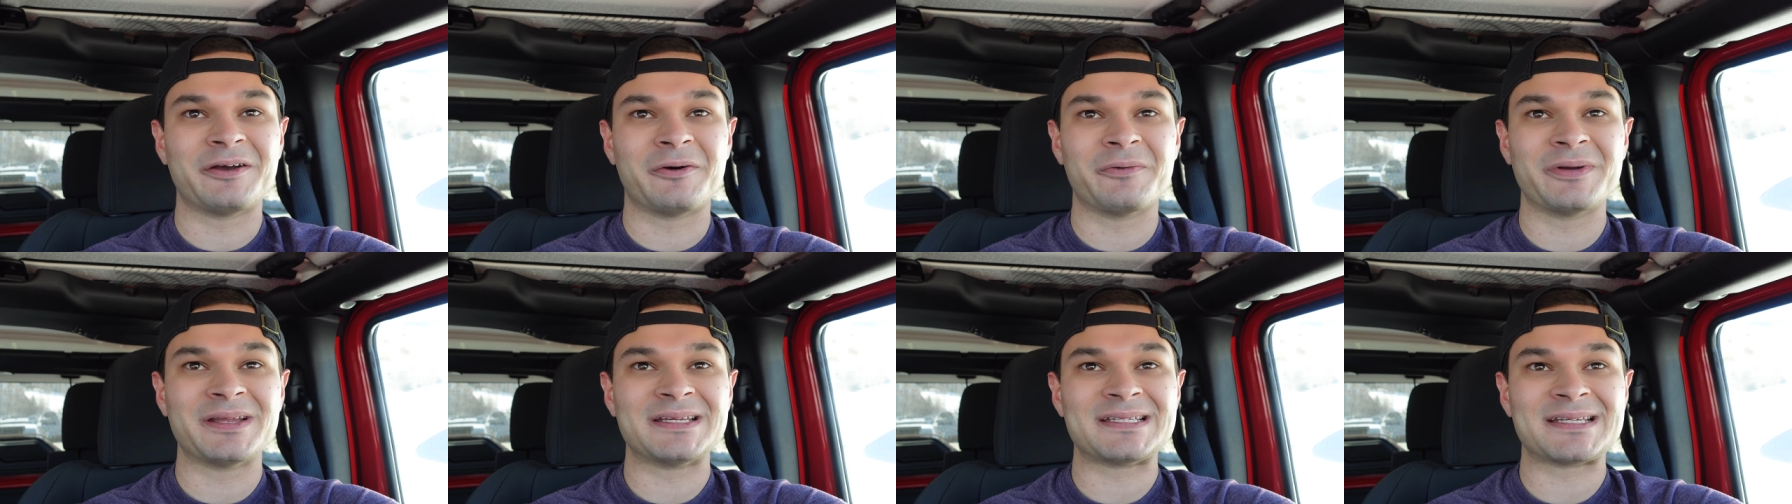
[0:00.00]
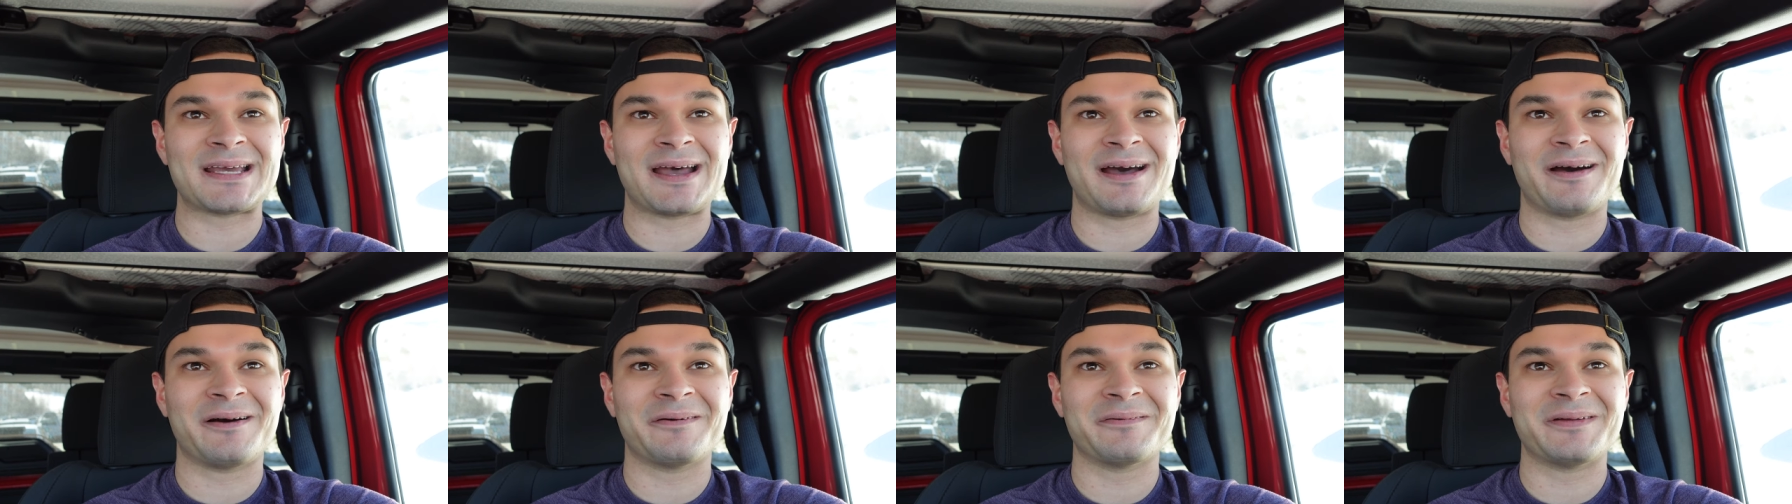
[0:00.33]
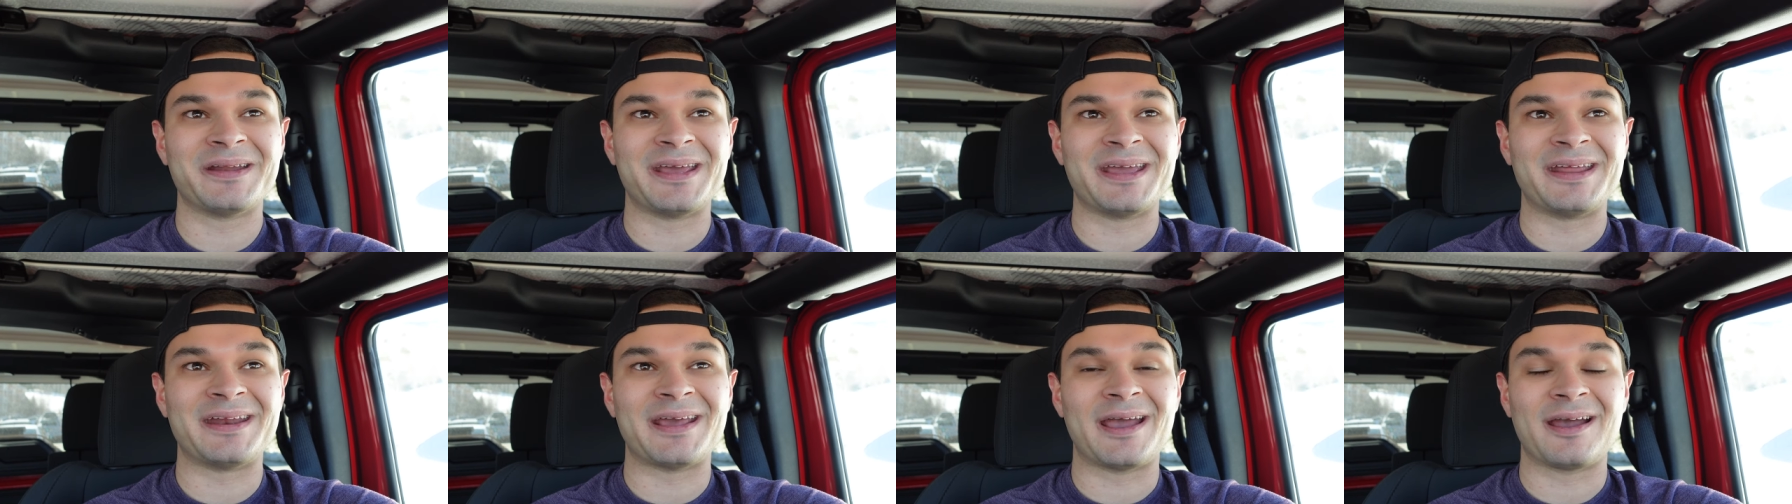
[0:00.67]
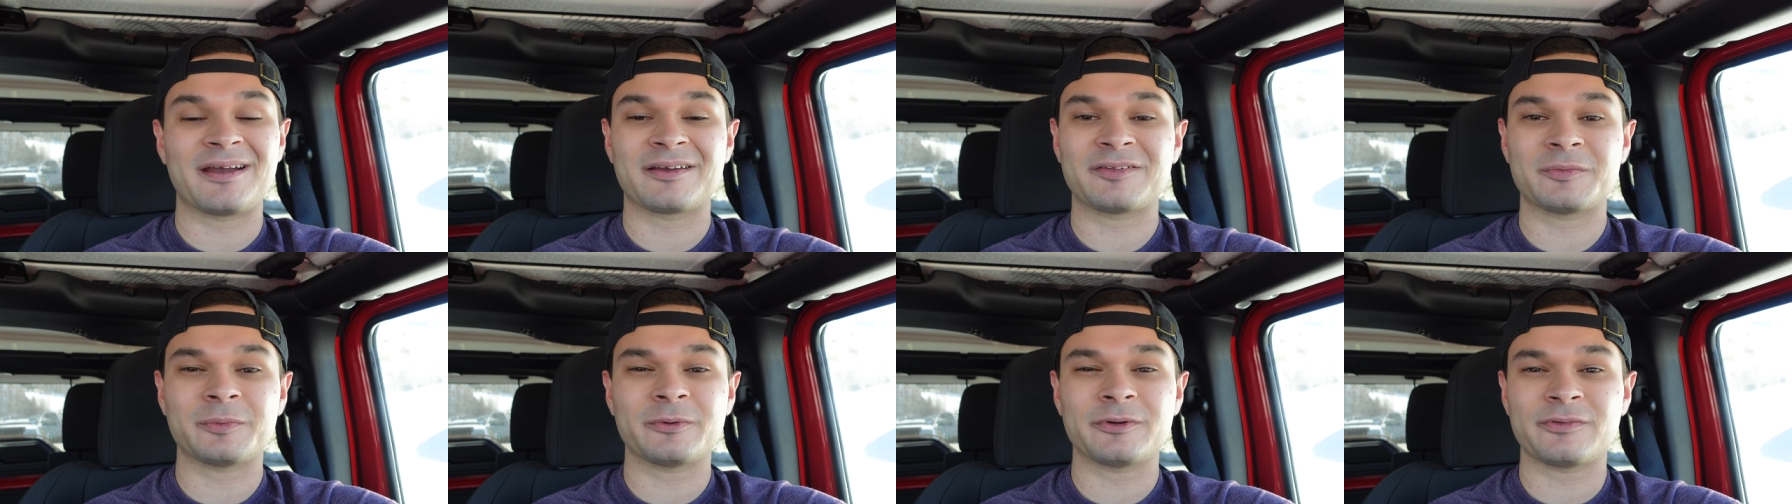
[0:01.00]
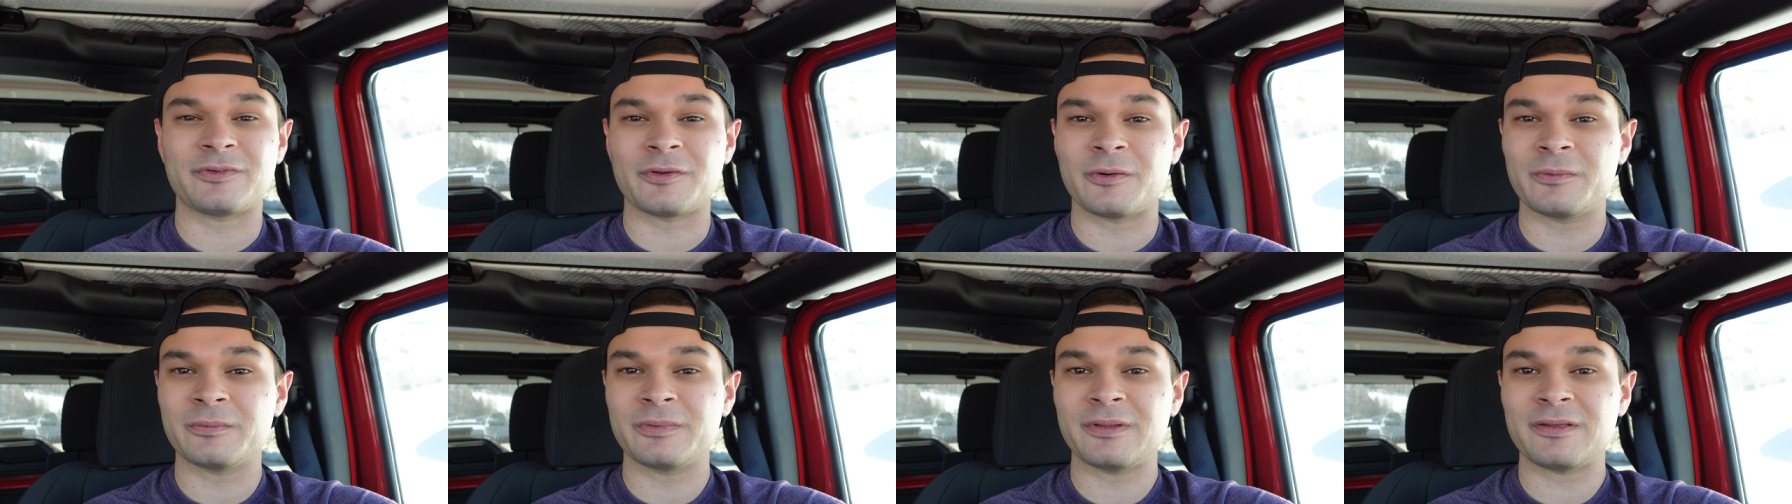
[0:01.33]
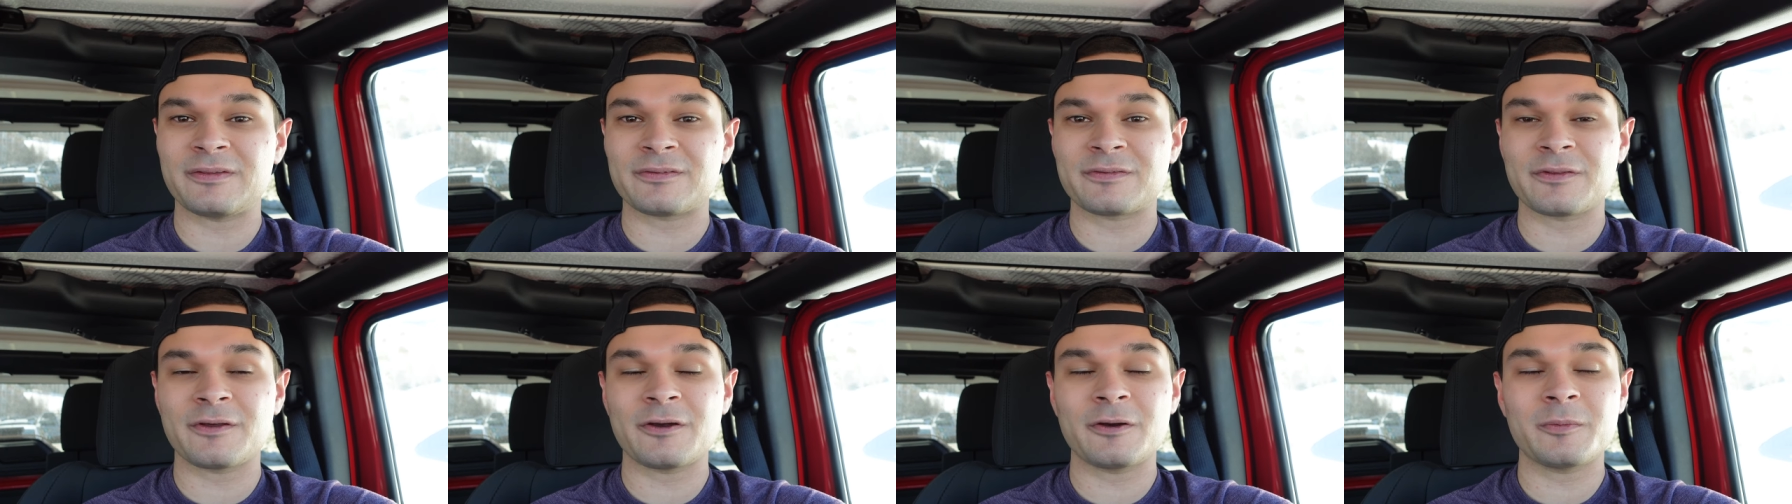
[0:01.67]
going down an experts only
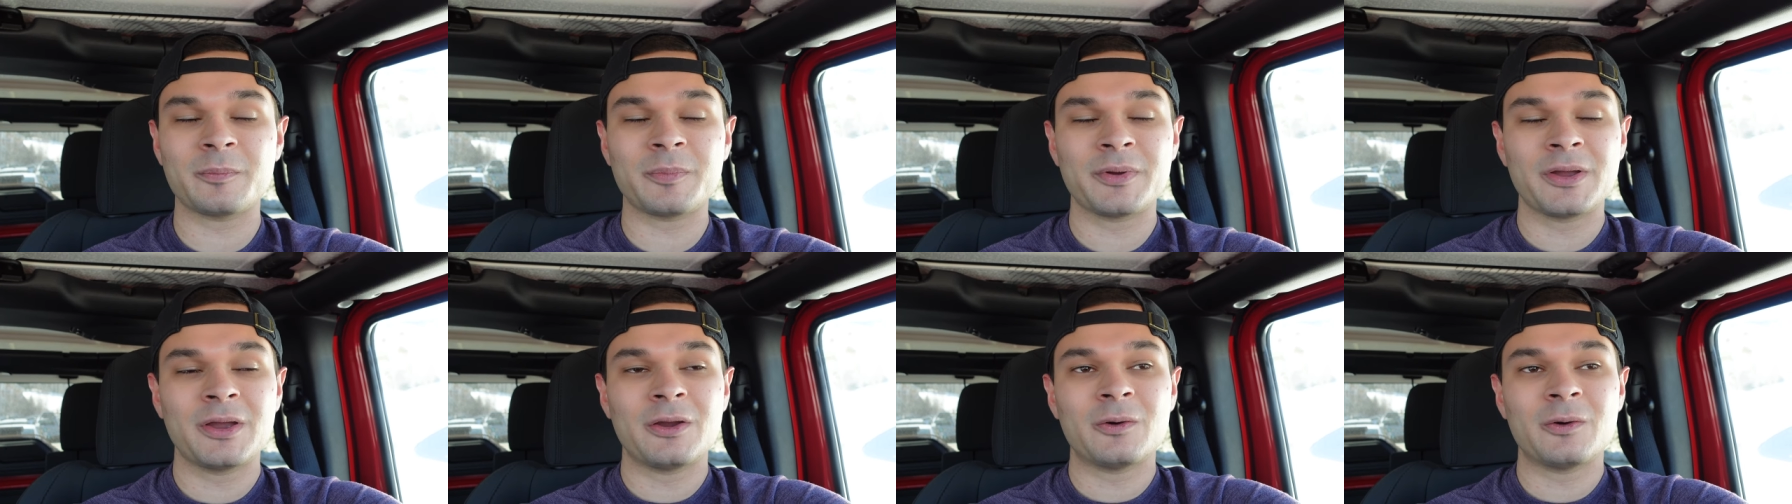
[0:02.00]
slope,